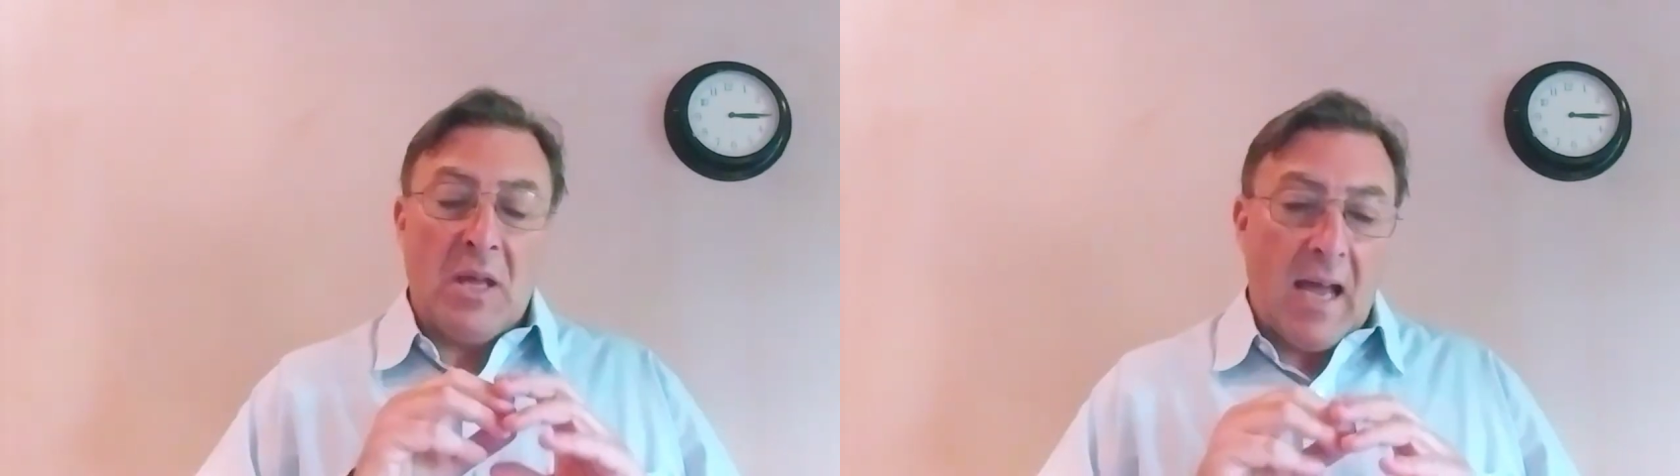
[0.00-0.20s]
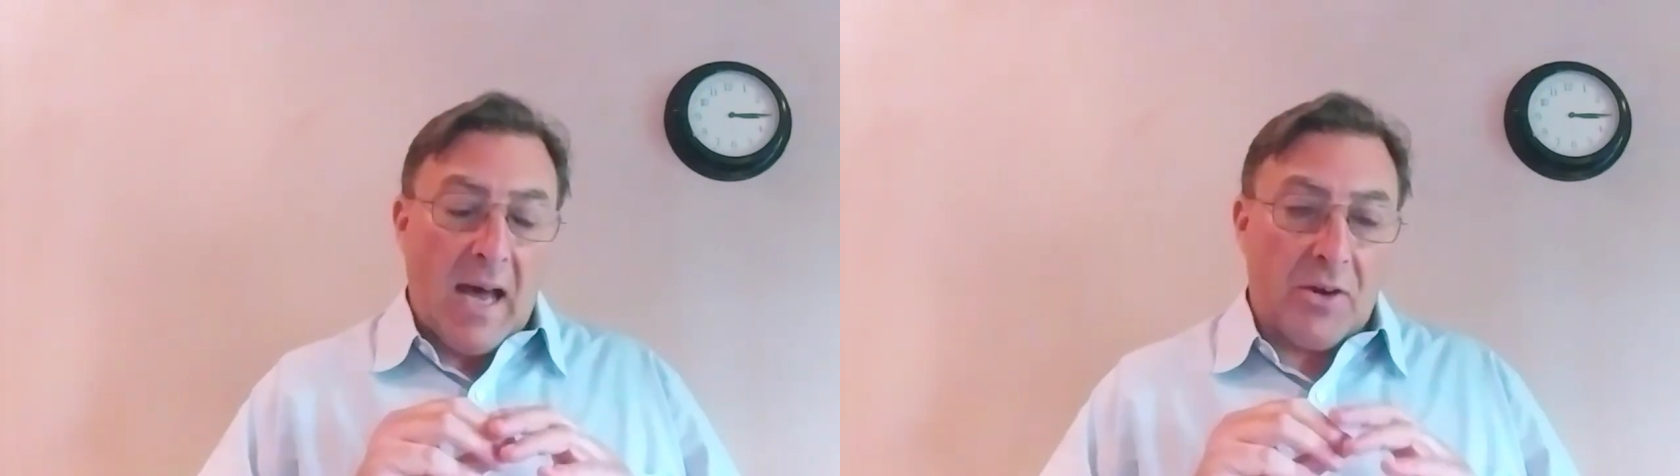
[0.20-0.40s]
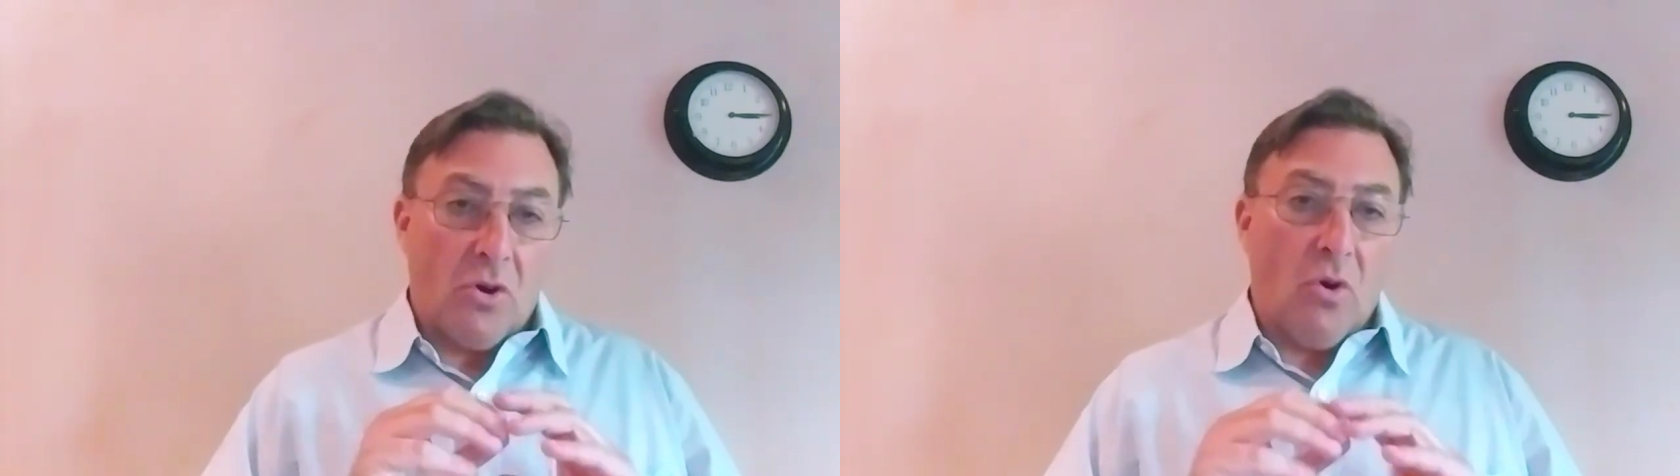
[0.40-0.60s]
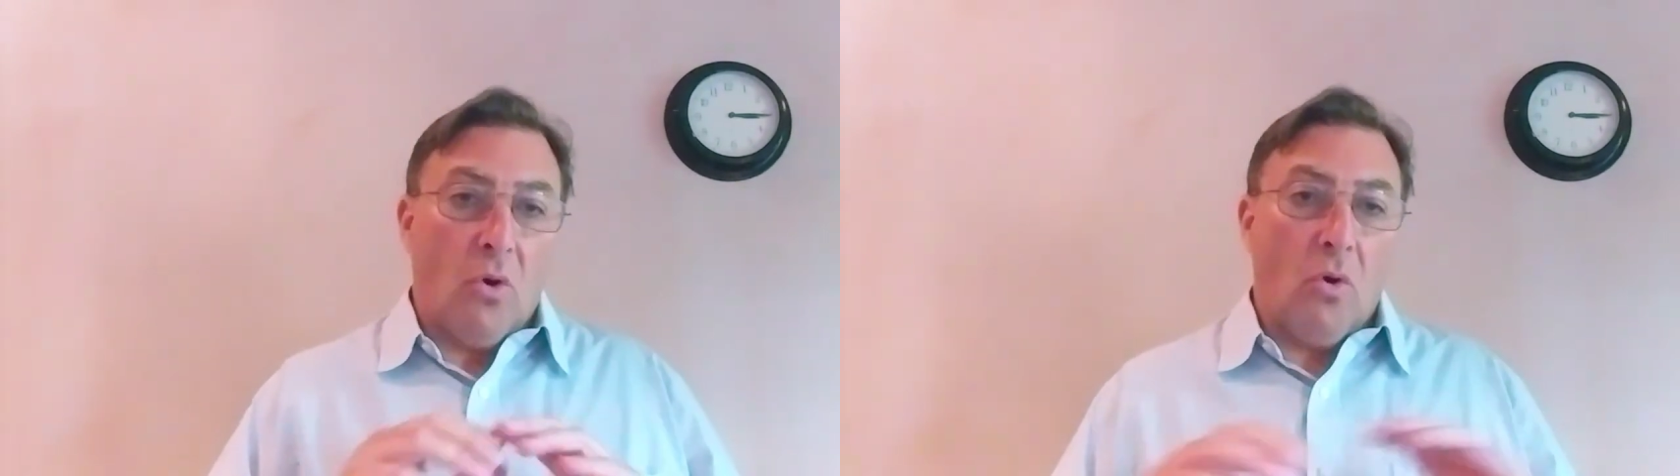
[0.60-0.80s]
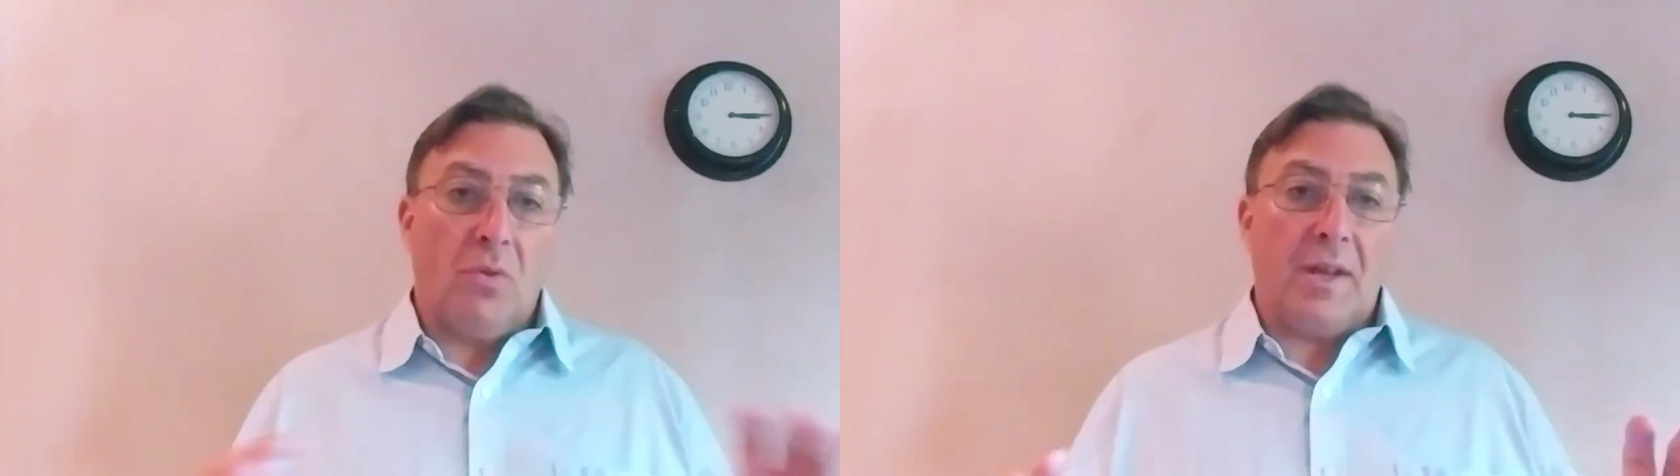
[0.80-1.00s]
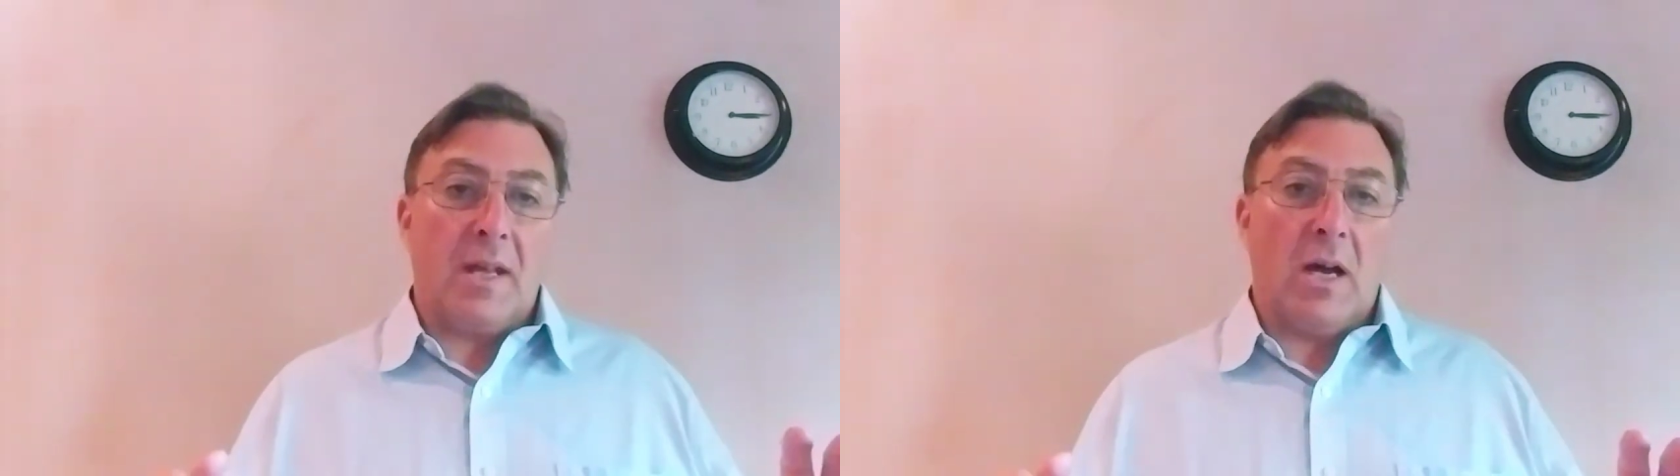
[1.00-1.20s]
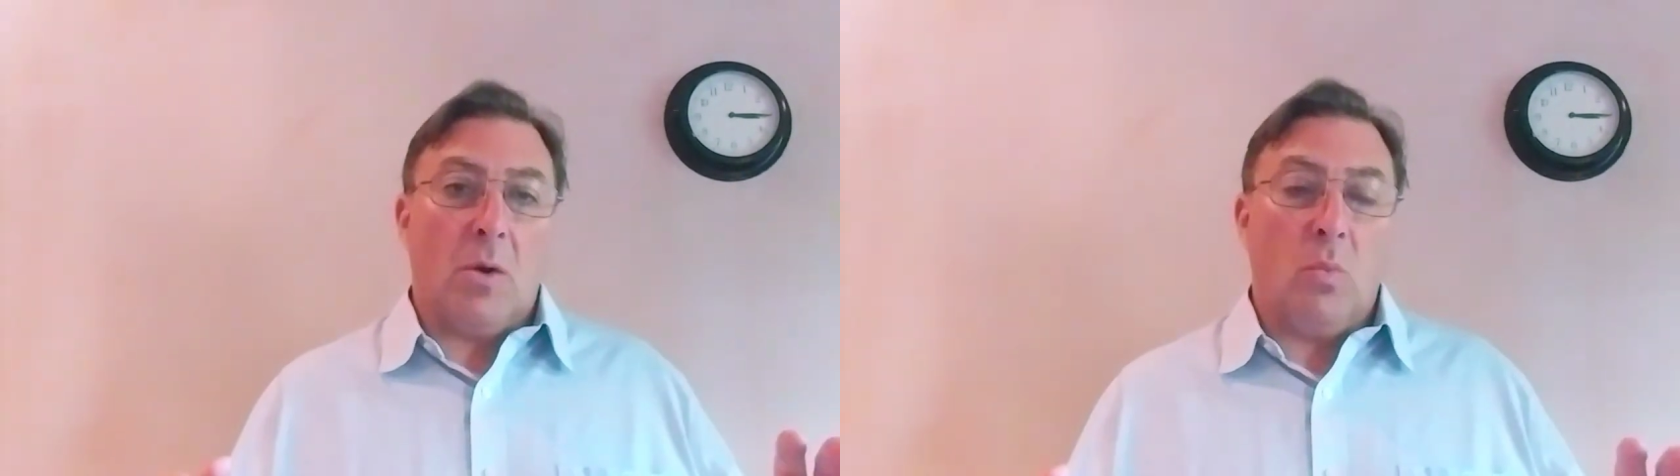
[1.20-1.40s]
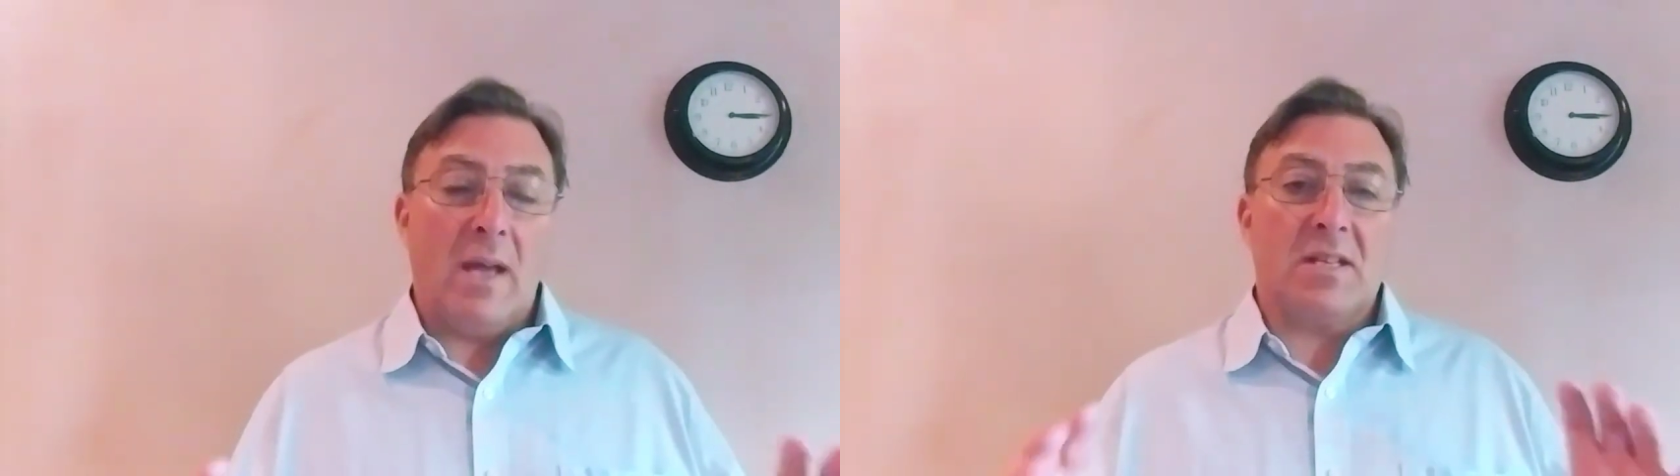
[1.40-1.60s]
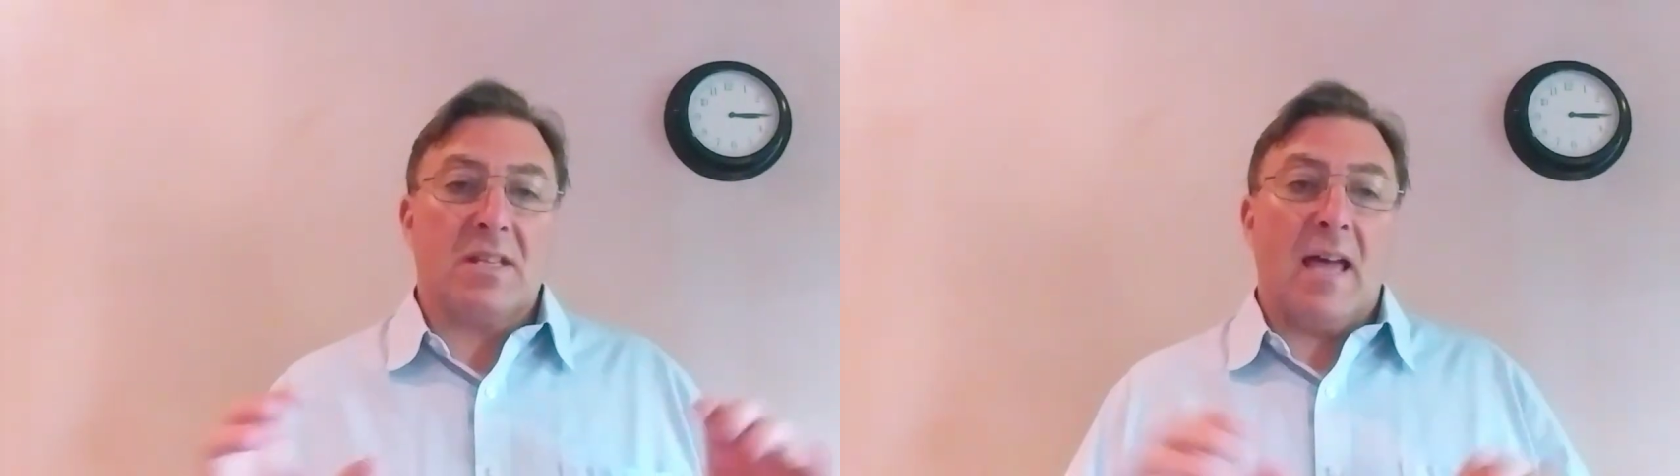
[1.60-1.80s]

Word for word: had all the waste